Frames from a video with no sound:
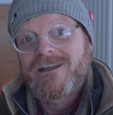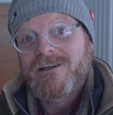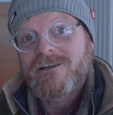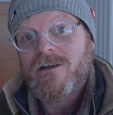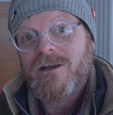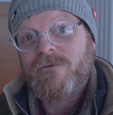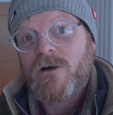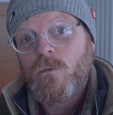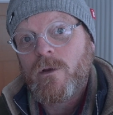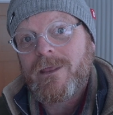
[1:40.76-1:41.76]
You know, if
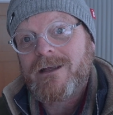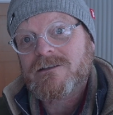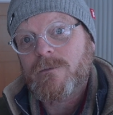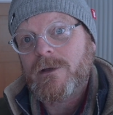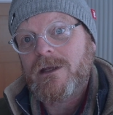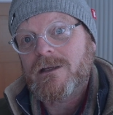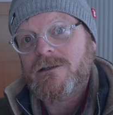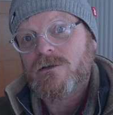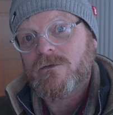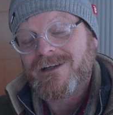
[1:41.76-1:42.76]
I want that to be
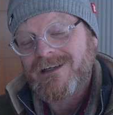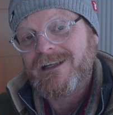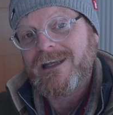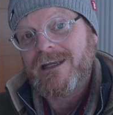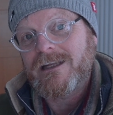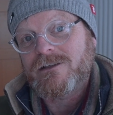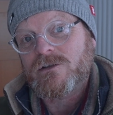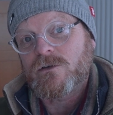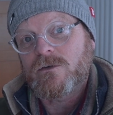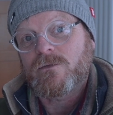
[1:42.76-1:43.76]
sort of clean,
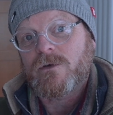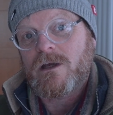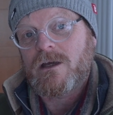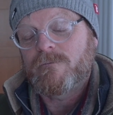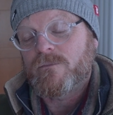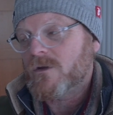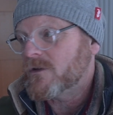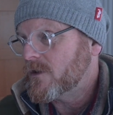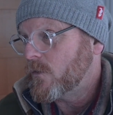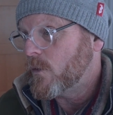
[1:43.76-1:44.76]
sort of,
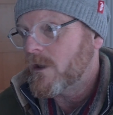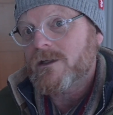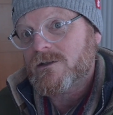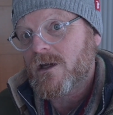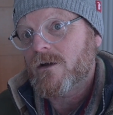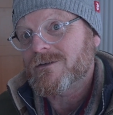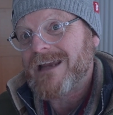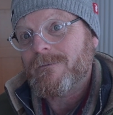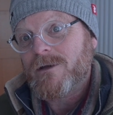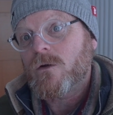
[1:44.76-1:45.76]
you know, white tones,
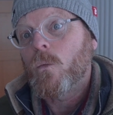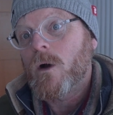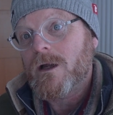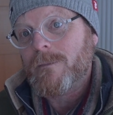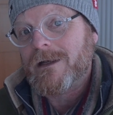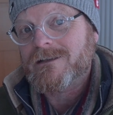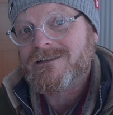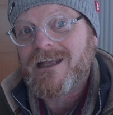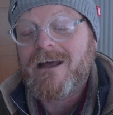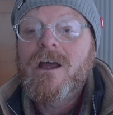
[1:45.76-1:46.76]
how am I going to white balance
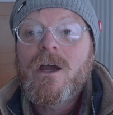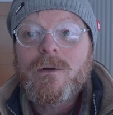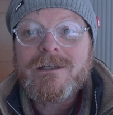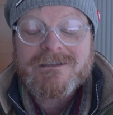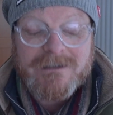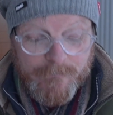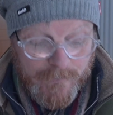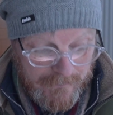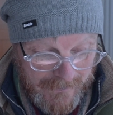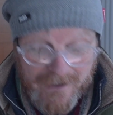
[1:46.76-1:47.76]
that? Well, it's
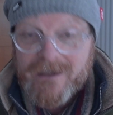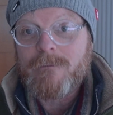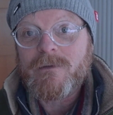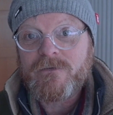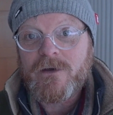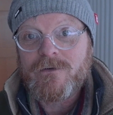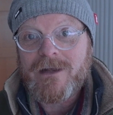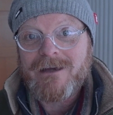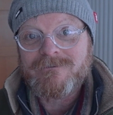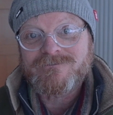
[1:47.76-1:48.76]
simple. I get my phone
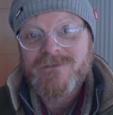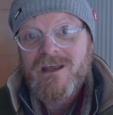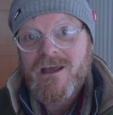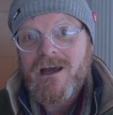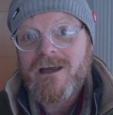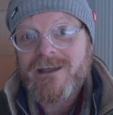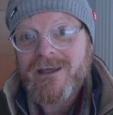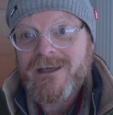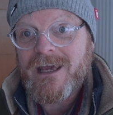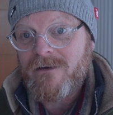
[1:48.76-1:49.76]
out, I
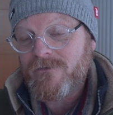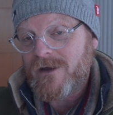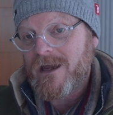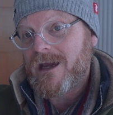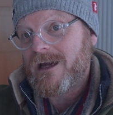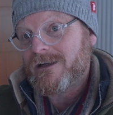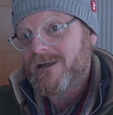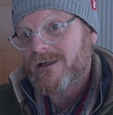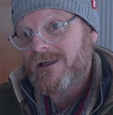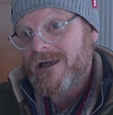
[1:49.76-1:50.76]
get Kev, and
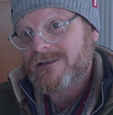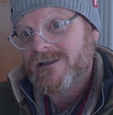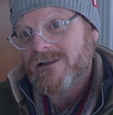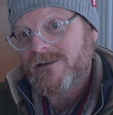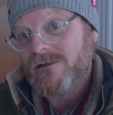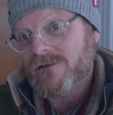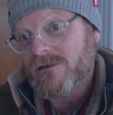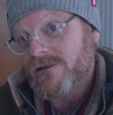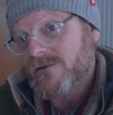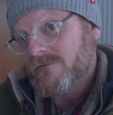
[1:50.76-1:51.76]
I ask it
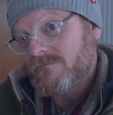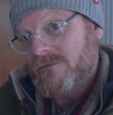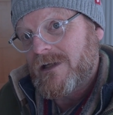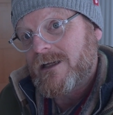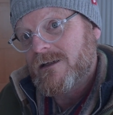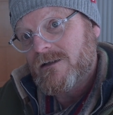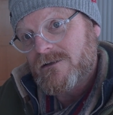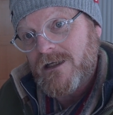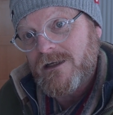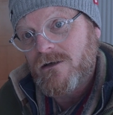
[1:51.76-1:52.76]
to take
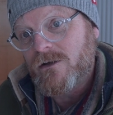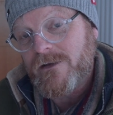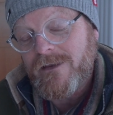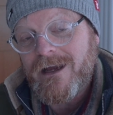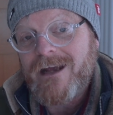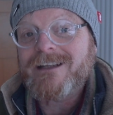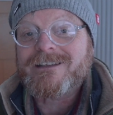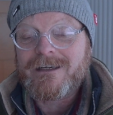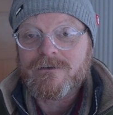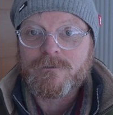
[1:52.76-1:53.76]
a look at that, and it
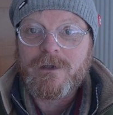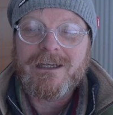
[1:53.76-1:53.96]
tells me.